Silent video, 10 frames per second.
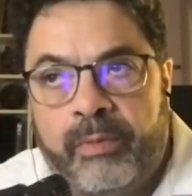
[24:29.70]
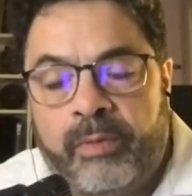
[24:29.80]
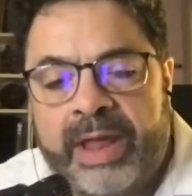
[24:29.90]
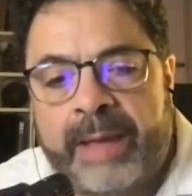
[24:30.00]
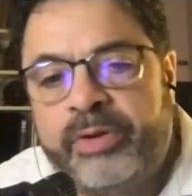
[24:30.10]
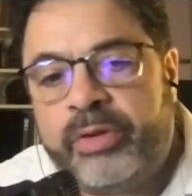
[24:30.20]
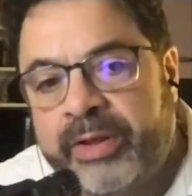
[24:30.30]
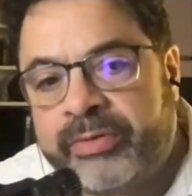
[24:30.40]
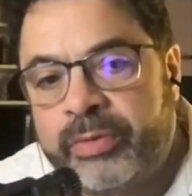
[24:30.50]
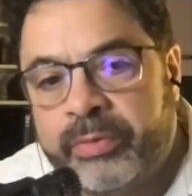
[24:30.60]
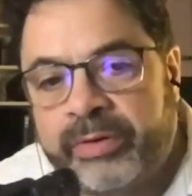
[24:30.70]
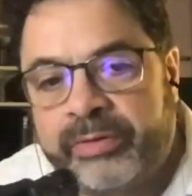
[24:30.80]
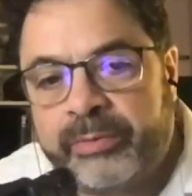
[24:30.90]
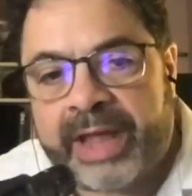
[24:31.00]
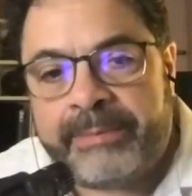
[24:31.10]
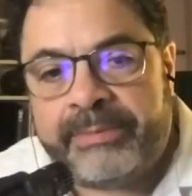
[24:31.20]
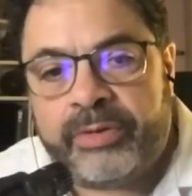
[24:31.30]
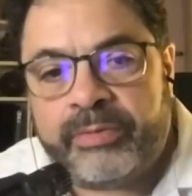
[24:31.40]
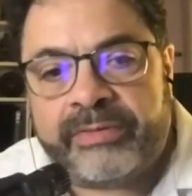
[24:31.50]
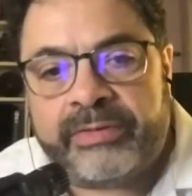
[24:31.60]
happened to the rest of the world? What happened to
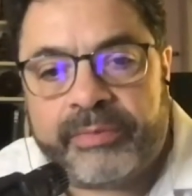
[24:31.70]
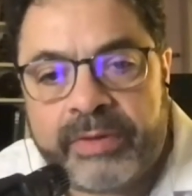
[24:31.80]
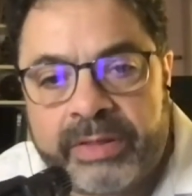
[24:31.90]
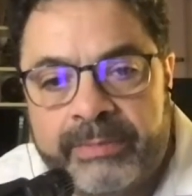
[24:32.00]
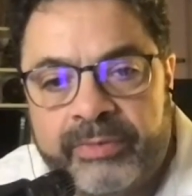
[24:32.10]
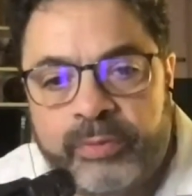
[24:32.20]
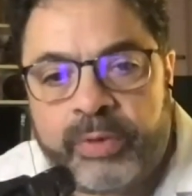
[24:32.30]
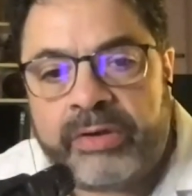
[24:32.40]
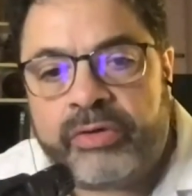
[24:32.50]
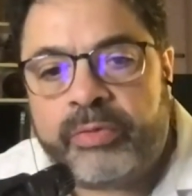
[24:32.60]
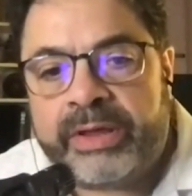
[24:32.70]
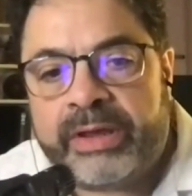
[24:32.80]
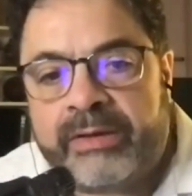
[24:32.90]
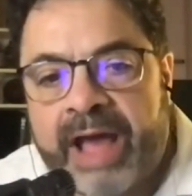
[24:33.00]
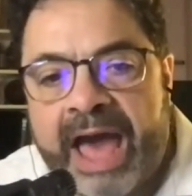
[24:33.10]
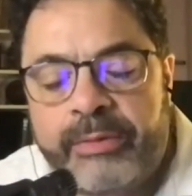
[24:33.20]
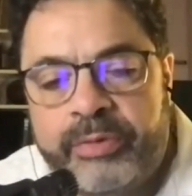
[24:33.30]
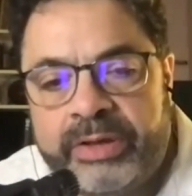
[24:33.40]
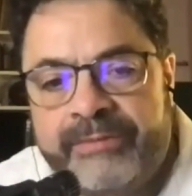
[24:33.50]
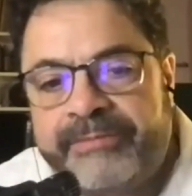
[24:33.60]
the rest of rhythms? How do
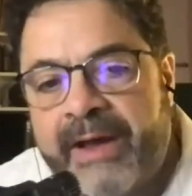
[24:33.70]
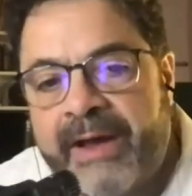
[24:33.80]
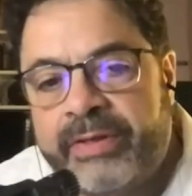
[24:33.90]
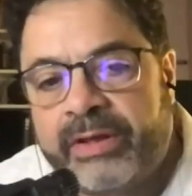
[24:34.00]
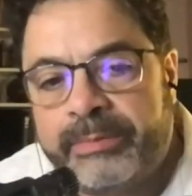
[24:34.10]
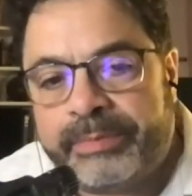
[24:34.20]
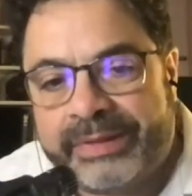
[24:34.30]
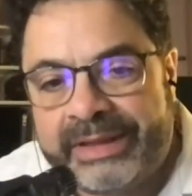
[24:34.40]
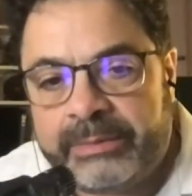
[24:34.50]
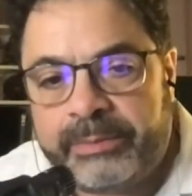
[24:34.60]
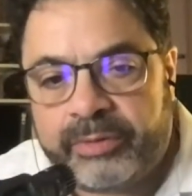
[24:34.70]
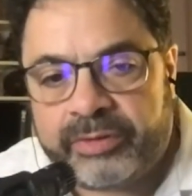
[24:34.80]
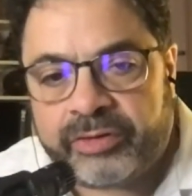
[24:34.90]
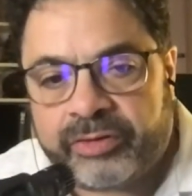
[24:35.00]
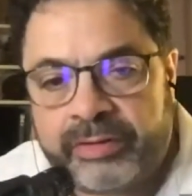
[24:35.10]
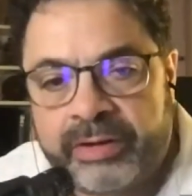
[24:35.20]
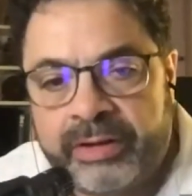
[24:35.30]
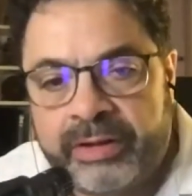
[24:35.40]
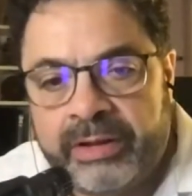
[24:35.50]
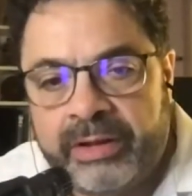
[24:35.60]
we define the complete musician?
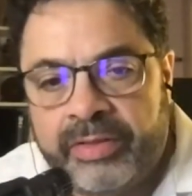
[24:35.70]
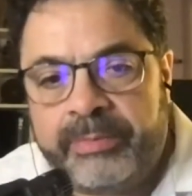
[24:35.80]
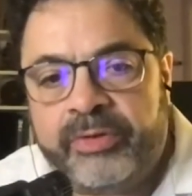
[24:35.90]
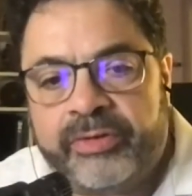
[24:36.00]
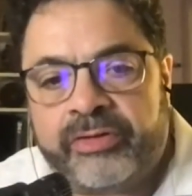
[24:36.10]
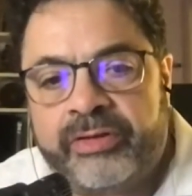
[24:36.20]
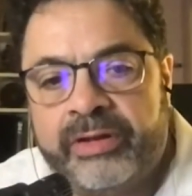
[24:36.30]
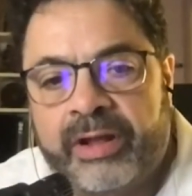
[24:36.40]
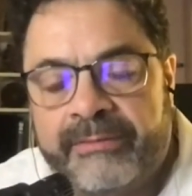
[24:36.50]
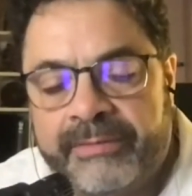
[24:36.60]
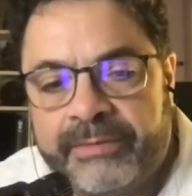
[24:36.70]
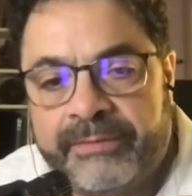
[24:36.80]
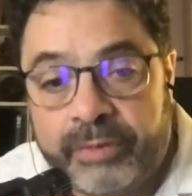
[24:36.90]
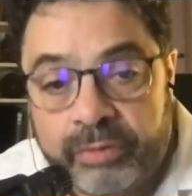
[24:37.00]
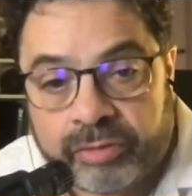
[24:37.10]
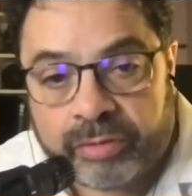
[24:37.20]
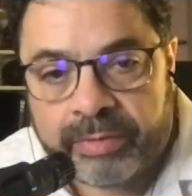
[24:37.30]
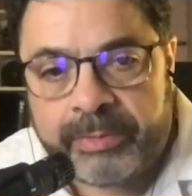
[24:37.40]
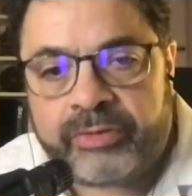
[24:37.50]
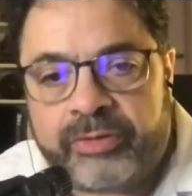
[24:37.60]
The musician of the future,
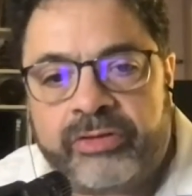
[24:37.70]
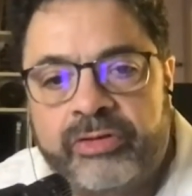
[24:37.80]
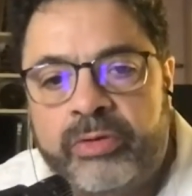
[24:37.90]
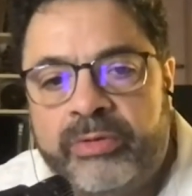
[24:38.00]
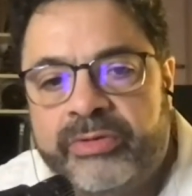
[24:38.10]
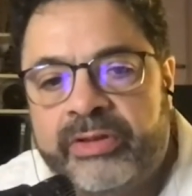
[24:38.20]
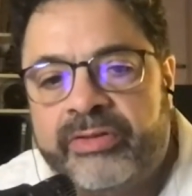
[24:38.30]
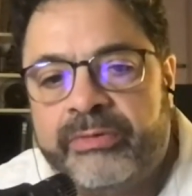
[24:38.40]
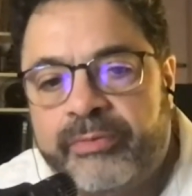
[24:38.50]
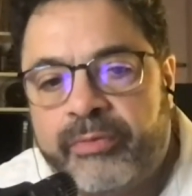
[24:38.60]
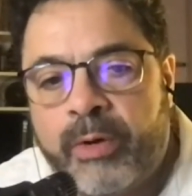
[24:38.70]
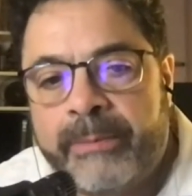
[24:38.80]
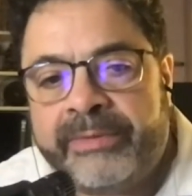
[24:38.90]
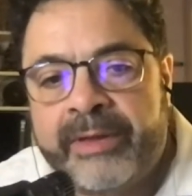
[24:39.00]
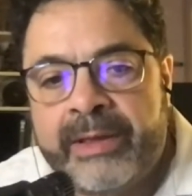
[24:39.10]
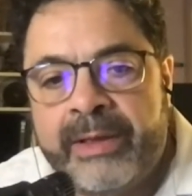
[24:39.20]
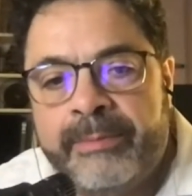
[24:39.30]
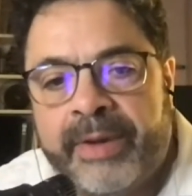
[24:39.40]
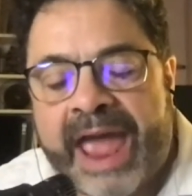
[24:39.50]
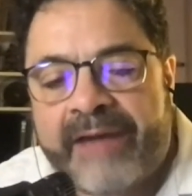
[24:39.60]
the musician who is informed
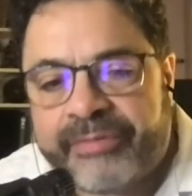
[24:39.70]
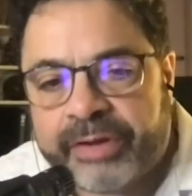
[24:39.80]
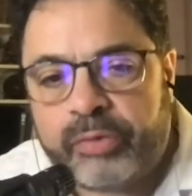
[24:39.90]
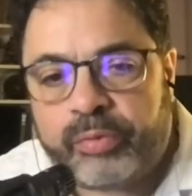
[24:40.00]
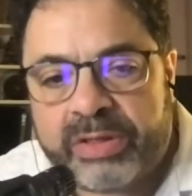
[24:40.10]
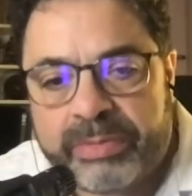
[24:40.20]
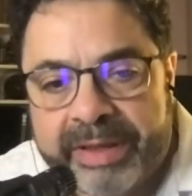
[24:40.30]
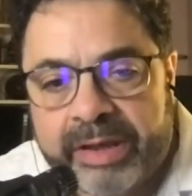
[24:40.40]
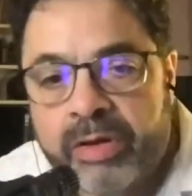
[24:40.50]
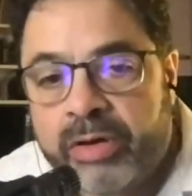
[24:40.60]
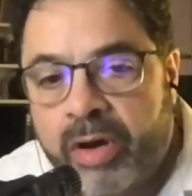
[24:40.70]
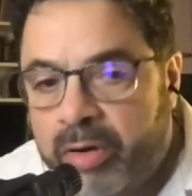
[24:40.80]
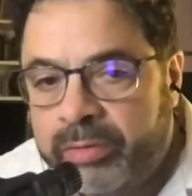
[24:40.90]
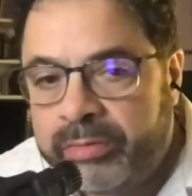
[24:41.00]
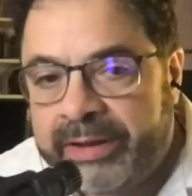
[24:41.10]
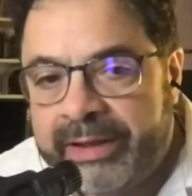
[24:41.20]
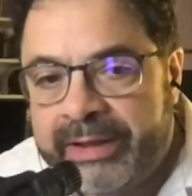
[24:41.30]
by African rhythmic code